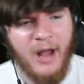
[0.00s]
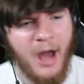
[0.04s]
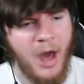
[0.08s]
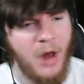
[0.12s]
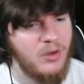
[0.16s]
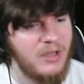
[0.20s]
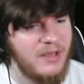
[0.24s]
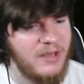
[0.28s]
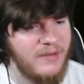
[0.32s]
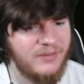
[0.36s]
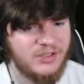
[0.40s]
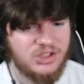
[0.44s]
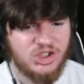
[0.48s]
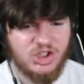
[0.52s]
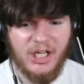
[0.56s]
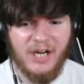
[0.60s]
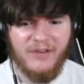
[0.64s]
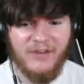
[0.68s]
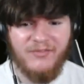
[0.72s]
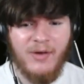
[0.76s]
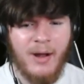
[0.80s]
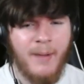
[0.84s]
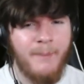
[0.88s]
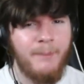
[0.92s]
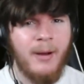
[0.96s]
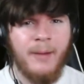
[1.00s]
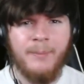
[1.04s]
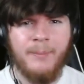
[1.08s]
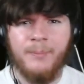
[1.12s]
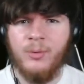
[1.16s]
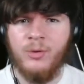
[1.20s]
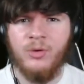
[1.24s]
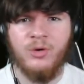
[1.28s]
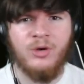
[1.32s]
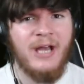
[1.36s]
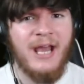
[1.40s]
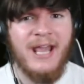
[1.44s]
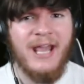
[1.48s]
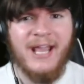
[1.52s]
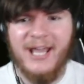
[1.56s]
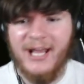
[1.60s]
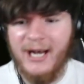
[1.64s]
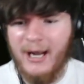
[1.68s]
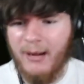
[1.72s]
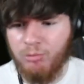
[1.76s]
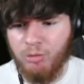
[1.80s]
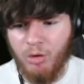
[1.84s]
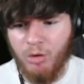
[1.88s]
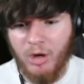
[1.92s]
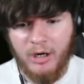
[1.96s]
I don't give a shit if I'm butt booty naked.
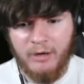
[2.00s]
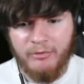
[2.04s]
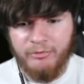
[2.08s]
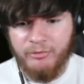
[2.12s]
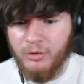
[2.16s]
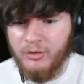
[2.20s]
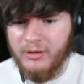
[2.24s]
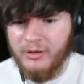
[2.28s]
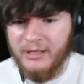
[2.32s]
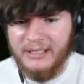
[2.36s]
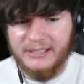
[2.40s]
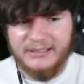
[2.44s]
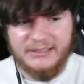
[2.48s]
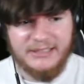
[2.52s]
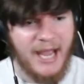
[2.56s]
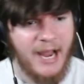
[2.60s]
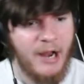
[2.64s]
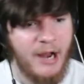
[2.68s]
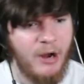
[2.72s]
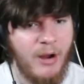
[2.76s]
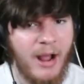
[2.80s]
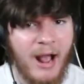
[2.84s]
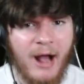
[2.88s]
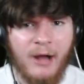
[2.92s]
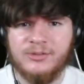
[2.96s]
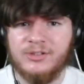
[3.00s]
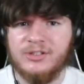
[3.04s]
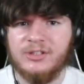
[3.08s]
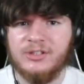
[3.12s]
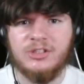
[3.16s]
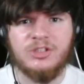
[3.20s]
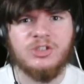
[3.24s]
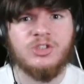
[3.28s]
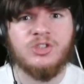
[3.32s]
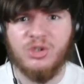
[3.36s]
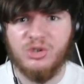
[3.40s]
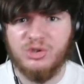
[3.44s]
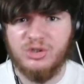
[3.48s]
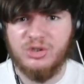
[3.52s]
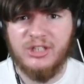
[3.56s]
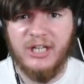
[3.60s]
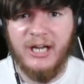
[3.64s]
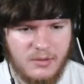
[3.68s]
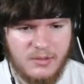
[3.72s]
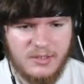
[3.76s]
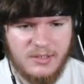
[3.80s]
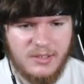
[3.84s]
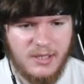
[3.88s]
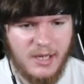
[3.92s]
I'm running through the entire house searching. It's